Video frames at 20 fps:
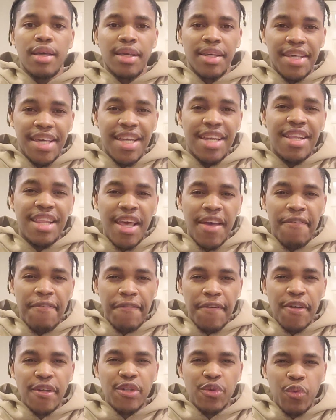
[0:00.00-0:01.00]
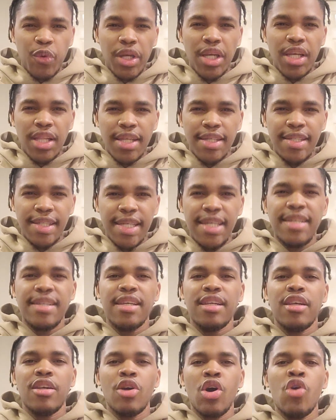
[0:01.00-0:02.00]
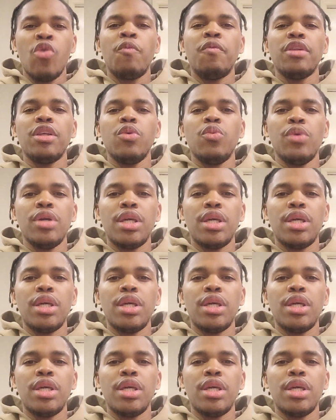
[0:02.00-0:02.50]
getting that first win of the season, and hopefully we